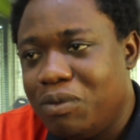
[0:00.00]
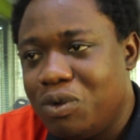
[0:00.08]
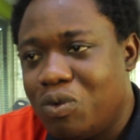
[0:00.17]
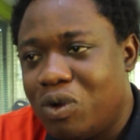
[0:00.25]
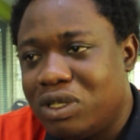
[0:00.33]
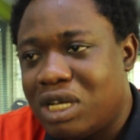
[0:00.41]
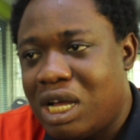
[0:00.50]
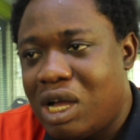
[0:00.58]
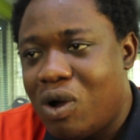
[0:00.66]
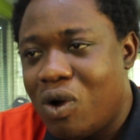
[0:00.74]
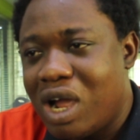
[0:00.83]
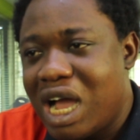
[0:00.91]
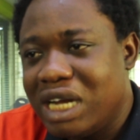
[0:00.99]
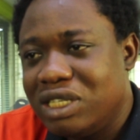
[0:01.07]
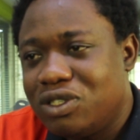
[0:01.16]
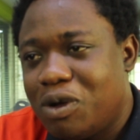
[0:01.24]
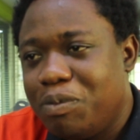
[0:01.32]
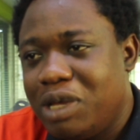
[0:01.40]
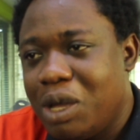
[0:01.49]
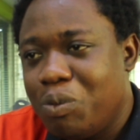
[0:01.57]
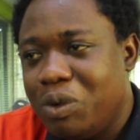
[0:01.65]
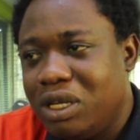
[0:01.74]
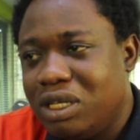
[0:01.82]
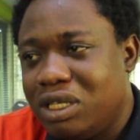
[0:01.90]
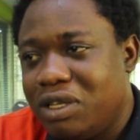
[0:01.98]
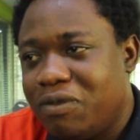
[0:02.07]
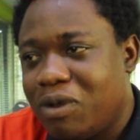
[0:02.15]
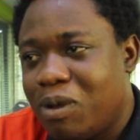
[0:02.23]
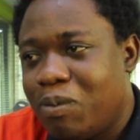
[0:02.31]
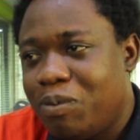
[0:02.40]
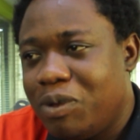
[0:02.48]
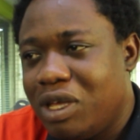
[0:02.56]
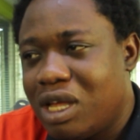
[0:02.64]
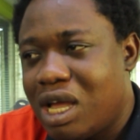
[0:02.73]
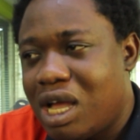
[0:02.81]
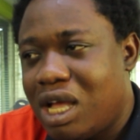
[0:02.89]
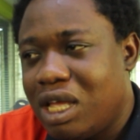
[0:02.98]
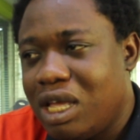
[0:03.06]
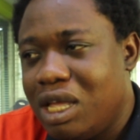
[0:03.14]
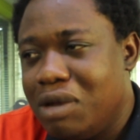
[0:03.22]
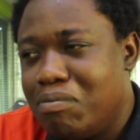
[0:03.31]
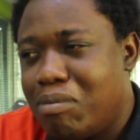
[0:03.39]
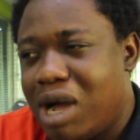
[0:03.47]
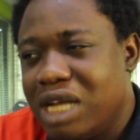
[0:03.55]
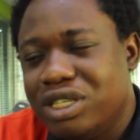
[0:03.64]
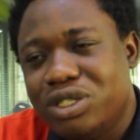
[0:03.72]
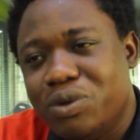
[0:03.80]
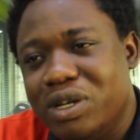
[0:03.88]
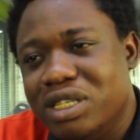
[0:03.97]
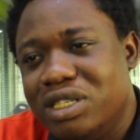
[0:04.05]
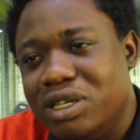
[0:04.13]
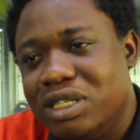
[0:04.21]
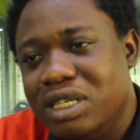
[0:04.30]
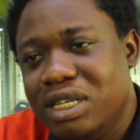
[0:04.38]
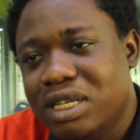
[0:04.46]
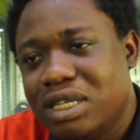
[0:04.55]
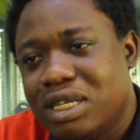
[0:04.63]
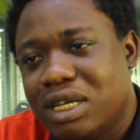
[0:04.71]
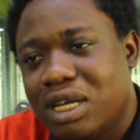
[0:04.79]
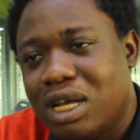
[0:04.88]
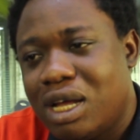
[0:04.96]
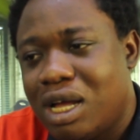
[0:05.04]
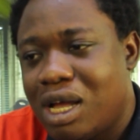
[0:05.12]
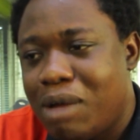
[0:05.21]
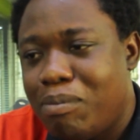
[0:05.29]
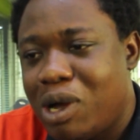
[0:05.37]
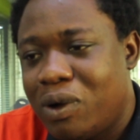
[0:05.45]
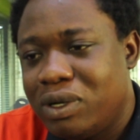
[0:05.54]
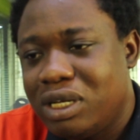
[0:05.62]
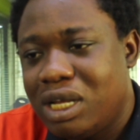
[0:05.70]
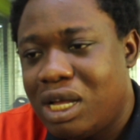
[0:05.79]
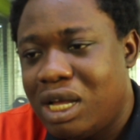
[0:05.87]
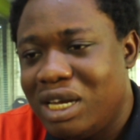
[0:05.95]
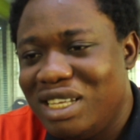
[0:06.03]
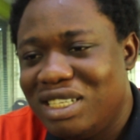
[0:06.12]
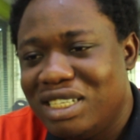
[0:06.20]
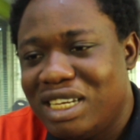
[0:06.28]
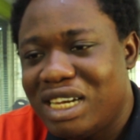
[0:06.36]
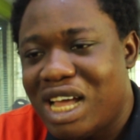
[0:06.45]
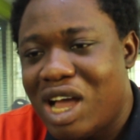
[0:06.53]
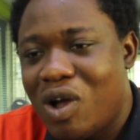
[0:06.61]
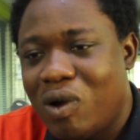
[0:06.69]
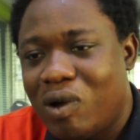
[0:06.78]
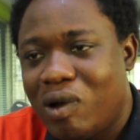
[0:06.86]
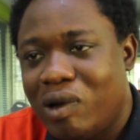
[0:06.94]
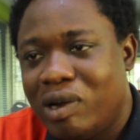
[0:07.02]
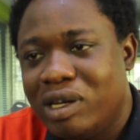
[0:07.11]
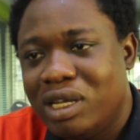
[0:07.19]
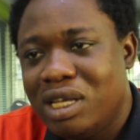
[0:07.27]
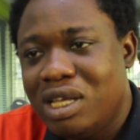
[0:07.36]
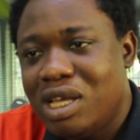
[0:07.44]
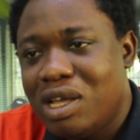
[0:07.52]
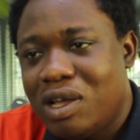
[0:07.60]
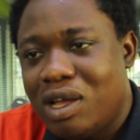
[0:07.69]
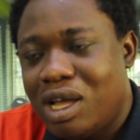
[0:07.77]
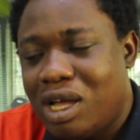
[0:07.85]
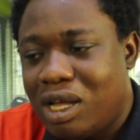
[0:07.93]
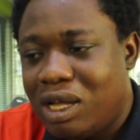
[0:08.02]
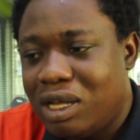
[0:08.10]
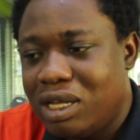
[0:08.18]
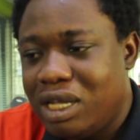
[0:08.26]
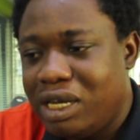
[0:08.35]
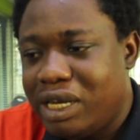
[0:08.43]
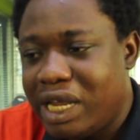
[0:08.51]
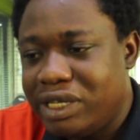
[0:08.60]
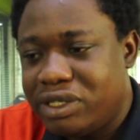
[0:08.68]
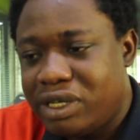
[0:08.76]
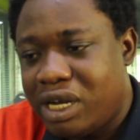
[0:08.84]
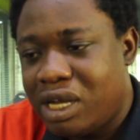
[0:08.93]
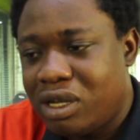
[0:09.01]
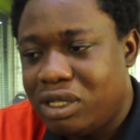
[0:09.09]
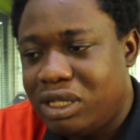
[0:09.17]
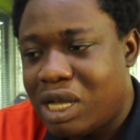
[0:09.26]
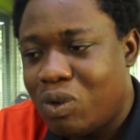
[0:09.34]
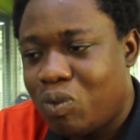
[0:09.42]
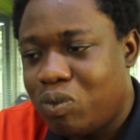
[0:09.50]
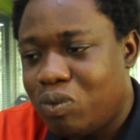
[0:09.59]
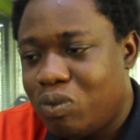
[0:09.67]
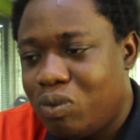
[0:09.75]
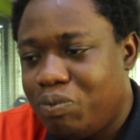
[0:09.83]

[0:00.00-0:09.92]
It was Ogas At game we developed in March 2013 about an incident that occurred in Nigeria that